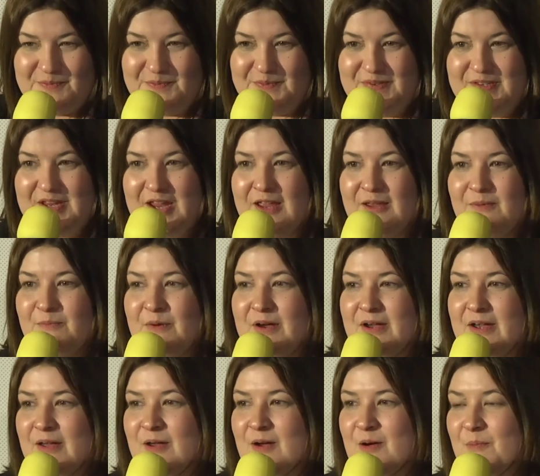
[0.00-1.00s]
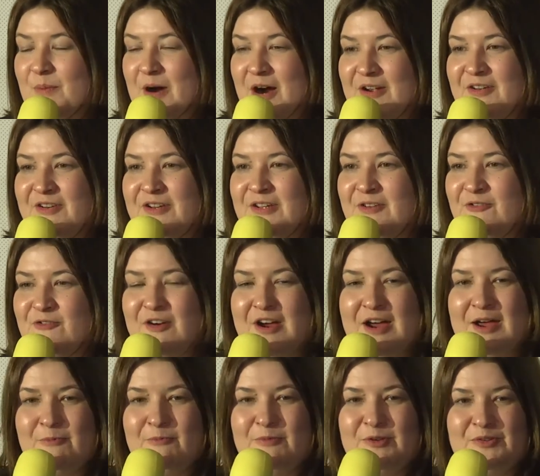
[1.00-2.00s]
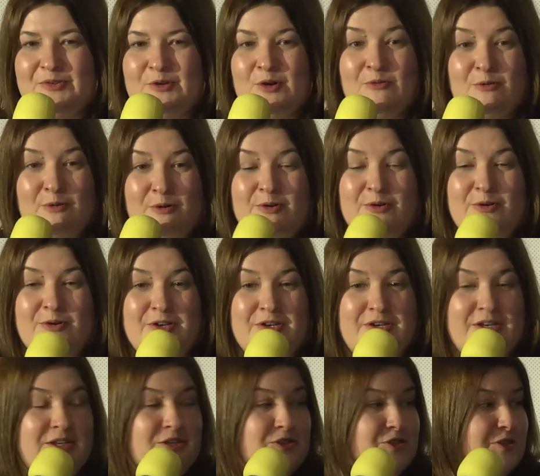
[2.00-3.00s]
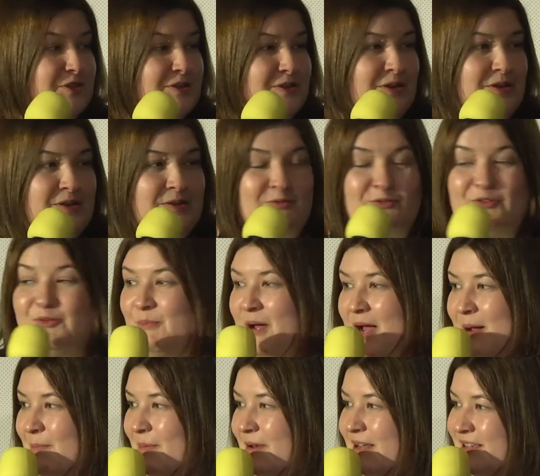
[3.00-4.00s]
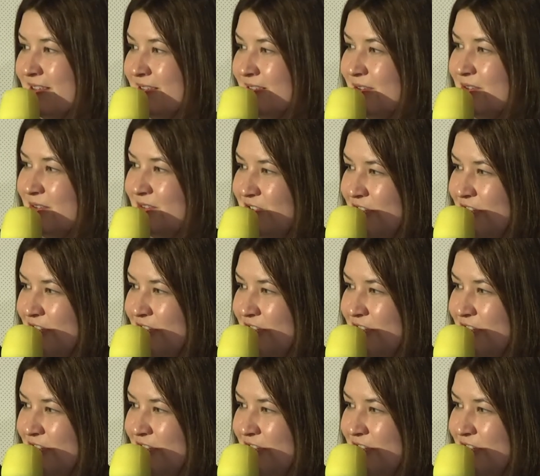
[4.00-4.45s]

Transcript: thank my partner in crime with the overall coordination of smARTplaces,